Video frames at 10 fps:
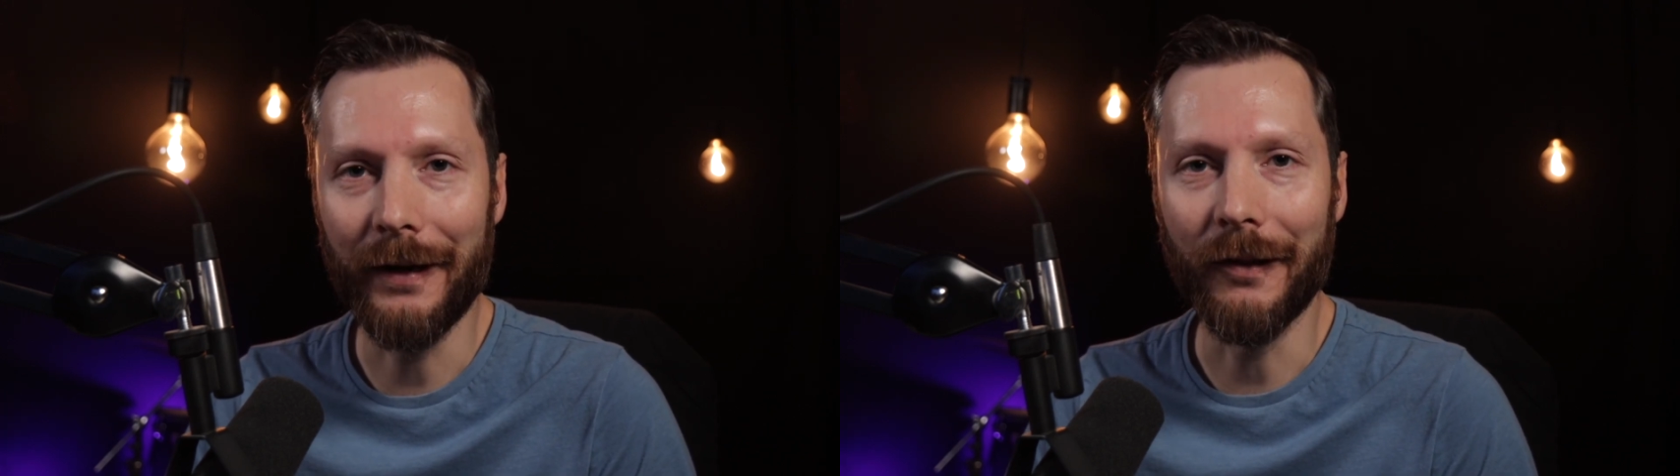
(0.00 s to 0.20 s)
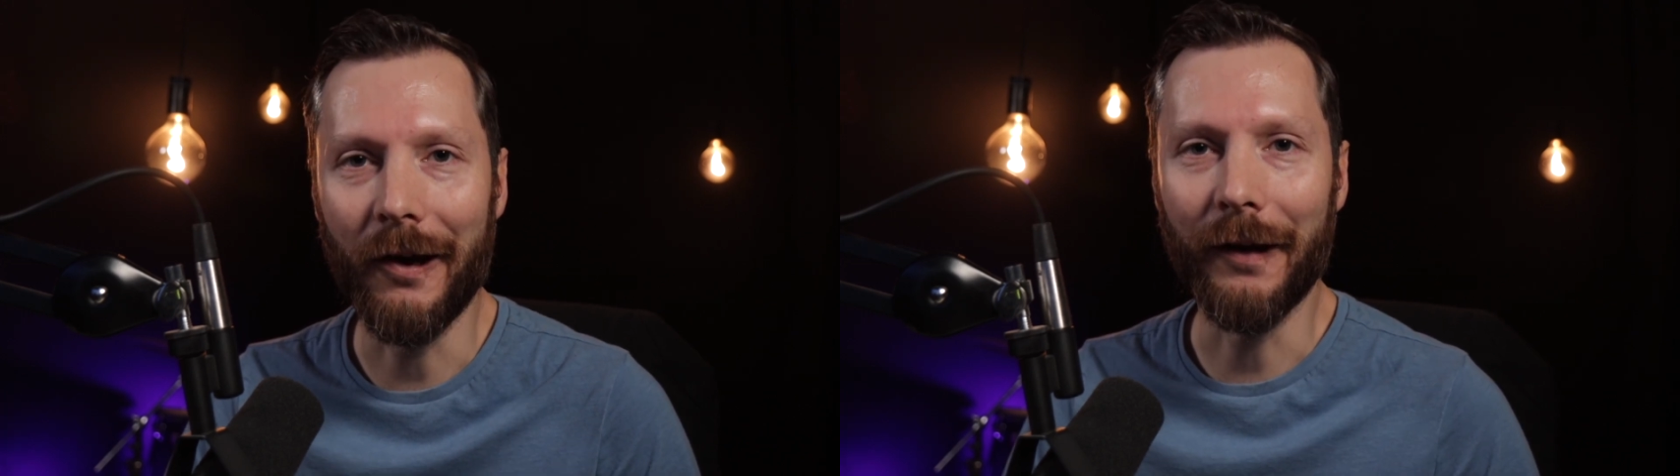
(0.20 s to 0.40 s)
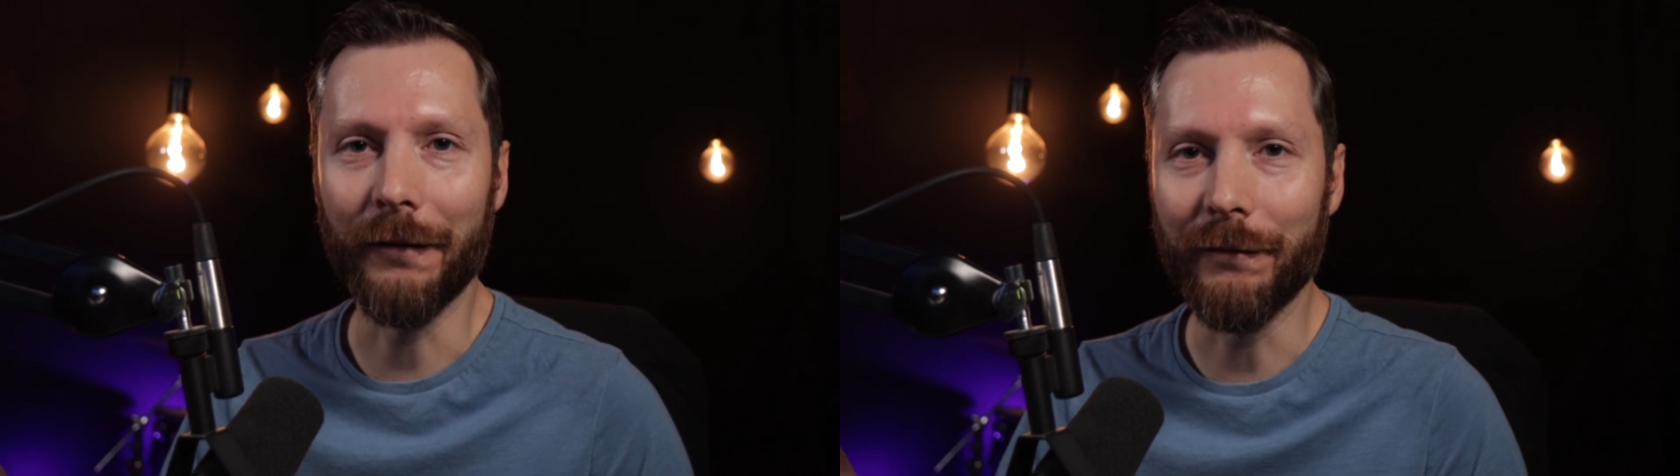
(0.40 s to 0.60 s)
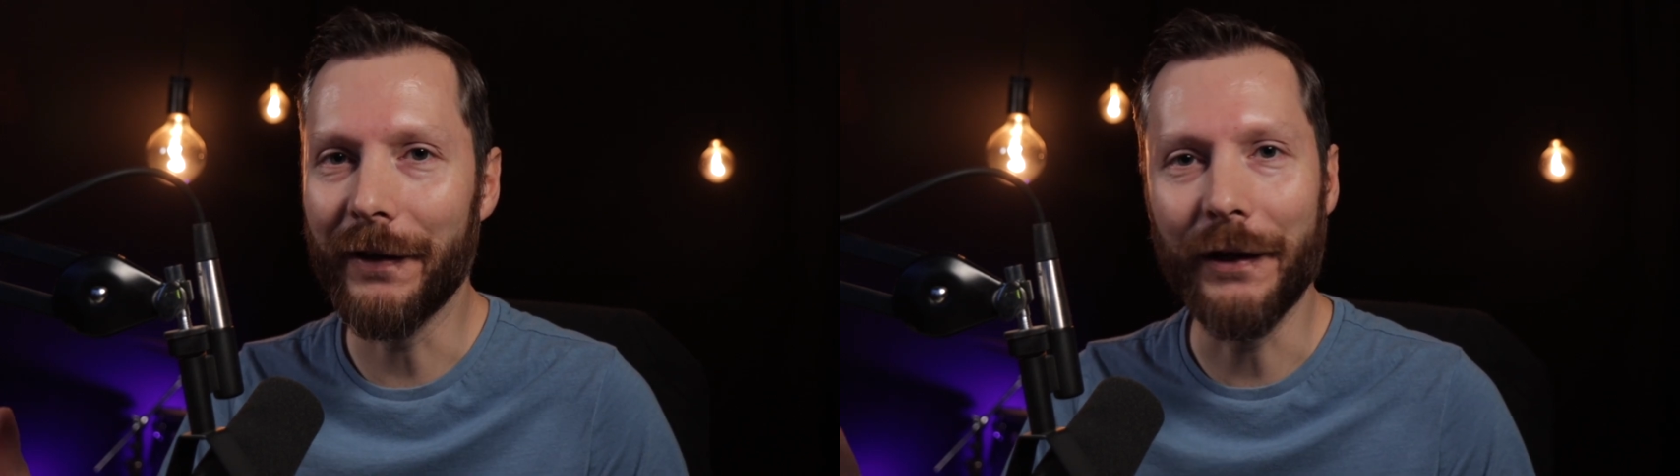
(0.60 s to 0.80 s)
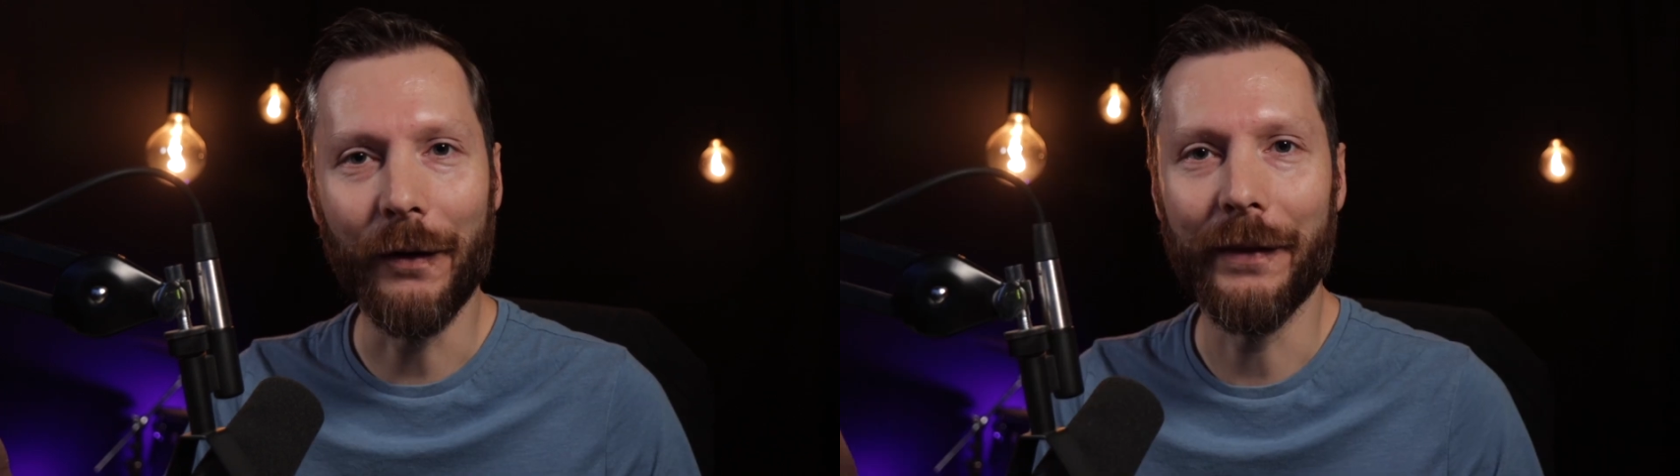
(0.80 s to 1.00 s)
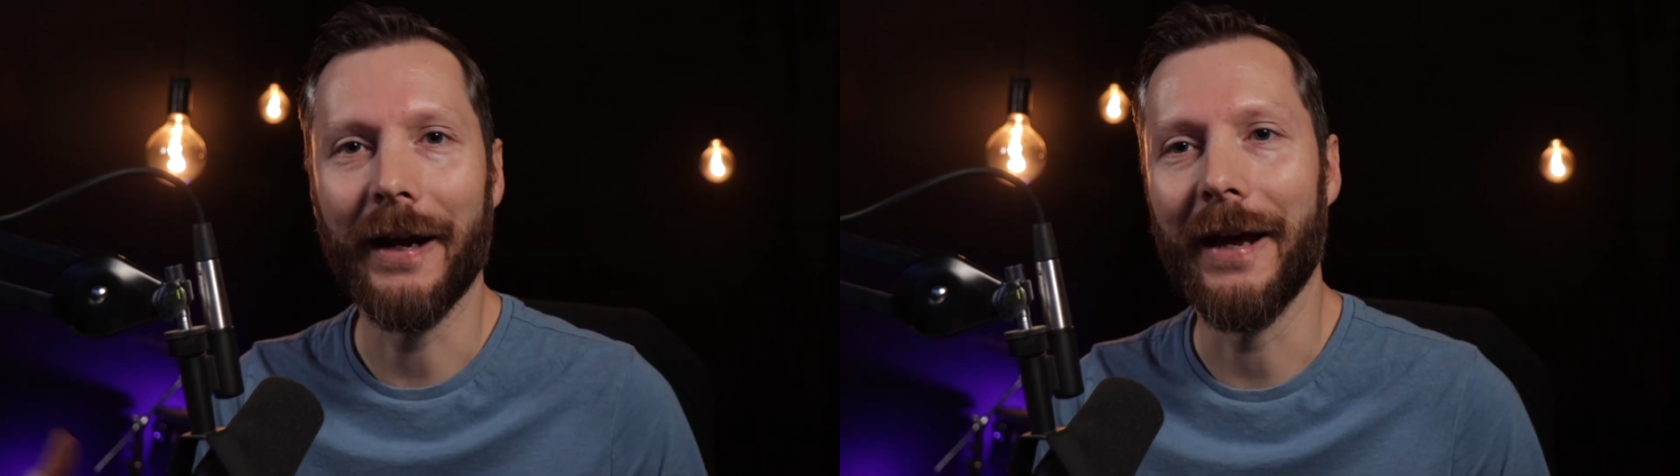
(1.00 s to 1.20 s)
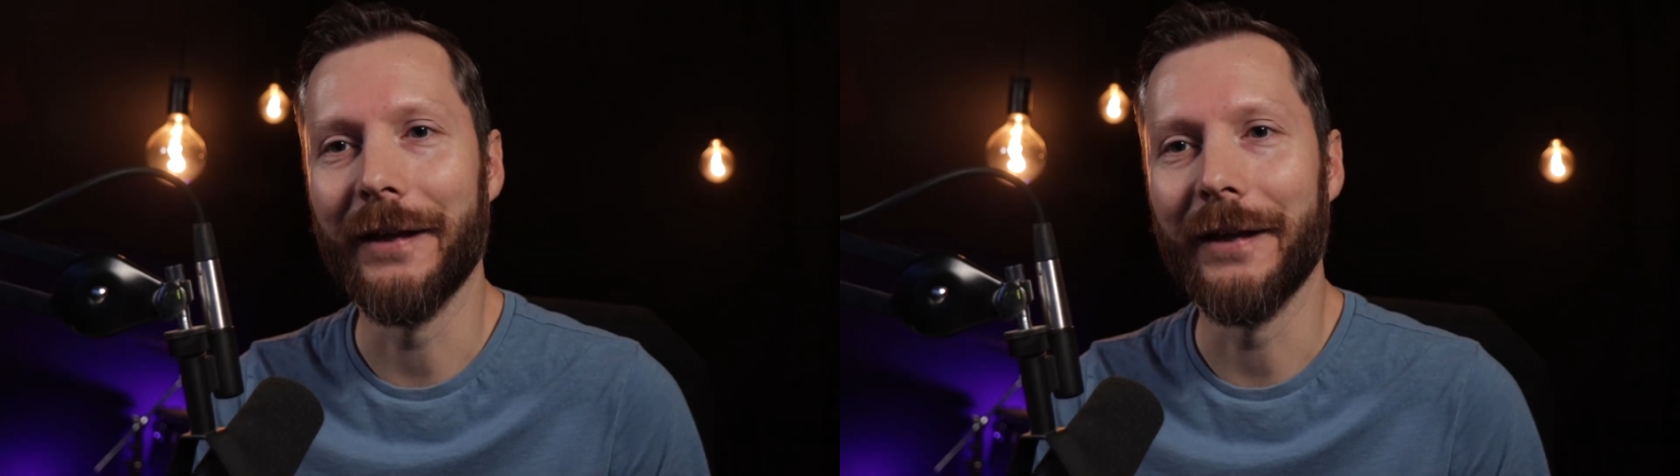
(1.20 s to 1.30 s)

a long video that I